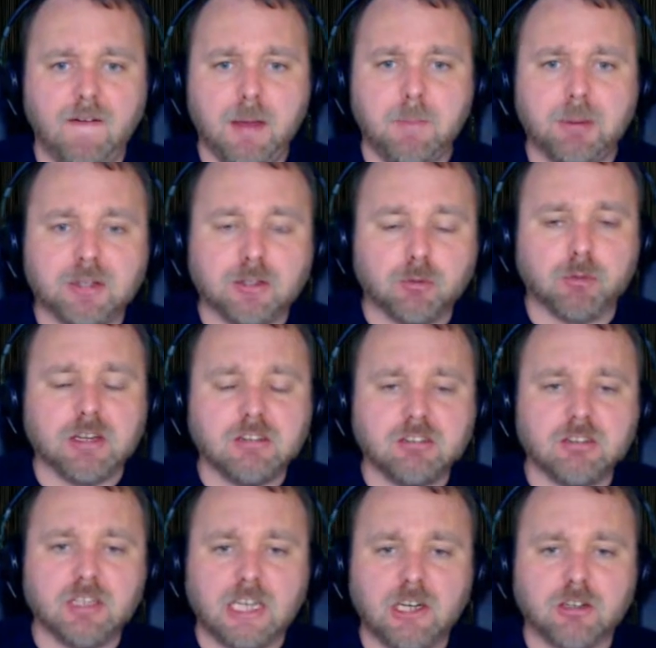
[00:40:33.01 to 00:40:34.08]
But the
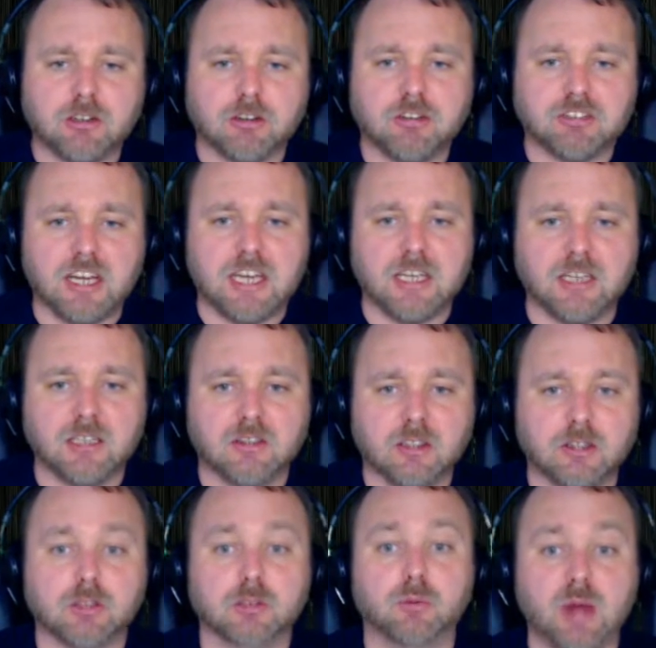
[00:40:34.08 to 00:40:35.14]
reason here they're saying
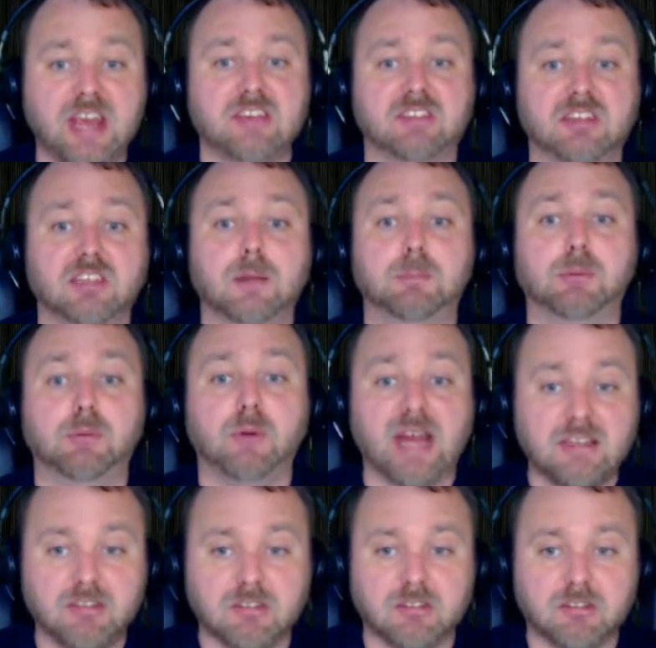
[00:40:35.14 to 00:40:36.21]
that they're raising the
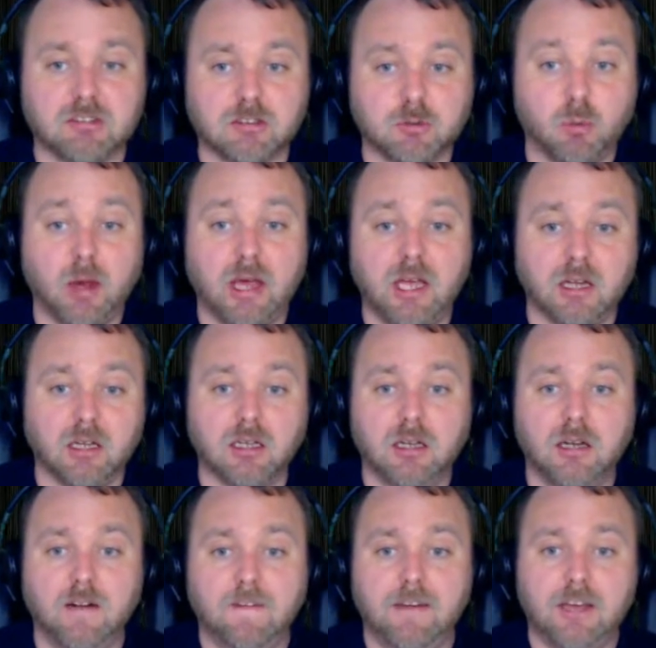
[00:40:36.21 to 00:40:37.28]
prices as well
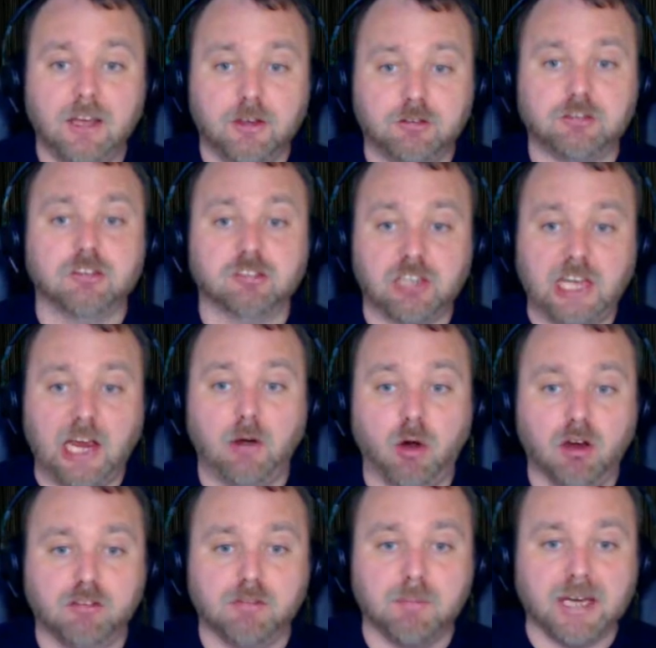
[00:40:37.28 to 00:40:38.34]
is to scare
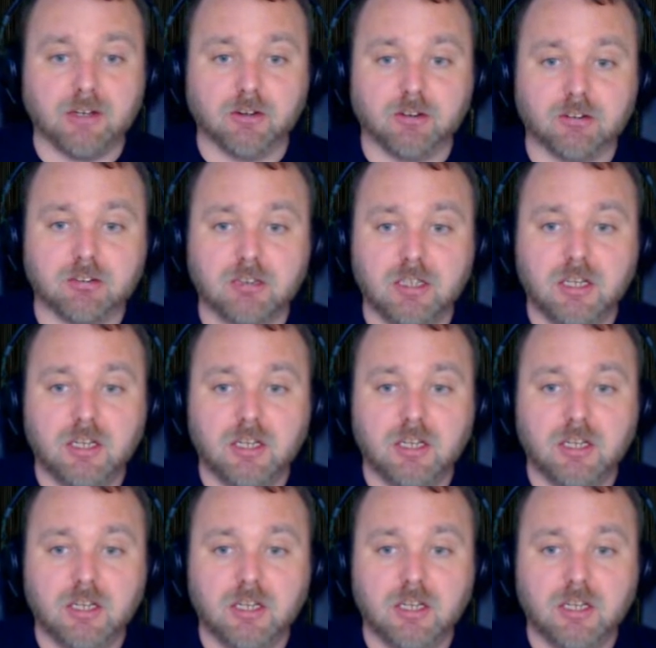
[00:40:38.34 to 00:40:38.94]
off miners,